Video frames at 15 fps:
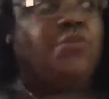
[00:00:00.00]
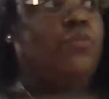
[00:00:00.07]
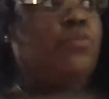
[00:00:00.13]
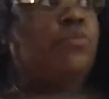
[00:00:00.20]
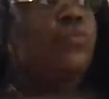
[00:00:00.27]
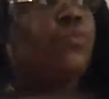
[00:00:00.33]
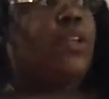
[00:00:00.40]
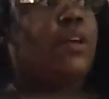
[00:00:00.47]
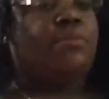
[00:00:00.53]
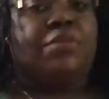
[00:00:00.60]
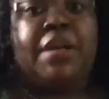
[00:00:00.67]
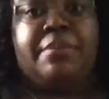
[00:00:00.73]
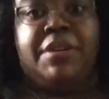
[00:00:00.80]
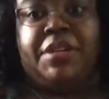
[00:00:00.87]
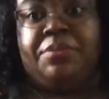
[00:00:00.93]

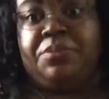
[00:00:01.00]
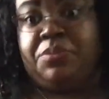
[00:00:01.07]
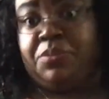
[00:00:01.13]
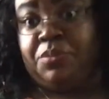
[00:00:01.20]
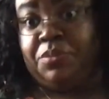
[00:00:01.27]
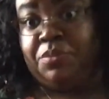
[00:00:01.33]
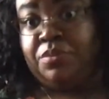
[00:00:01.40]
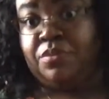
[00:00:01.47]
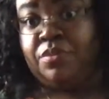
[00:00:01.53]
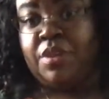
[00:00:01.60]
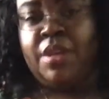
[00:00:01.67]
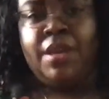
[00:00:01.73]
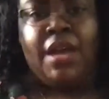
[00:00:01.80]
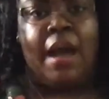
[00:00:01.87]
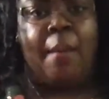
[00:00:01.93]
I'm good.
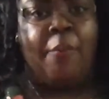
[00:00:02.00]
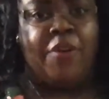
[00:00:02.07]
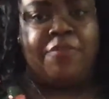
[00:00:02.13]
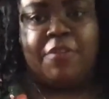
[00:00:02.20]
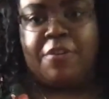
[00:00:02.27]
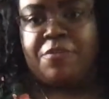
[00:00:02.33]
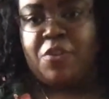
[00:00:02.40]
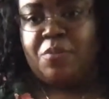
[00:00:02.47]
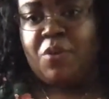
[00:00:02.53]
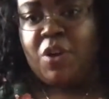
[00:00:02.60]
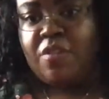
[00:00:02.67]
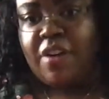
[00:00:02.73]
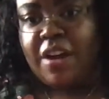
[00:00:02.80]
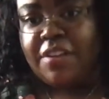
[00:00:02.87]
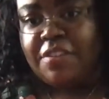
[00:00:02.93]
I'm waiting for a few more
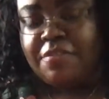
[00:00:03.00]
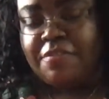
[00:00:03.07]
of our other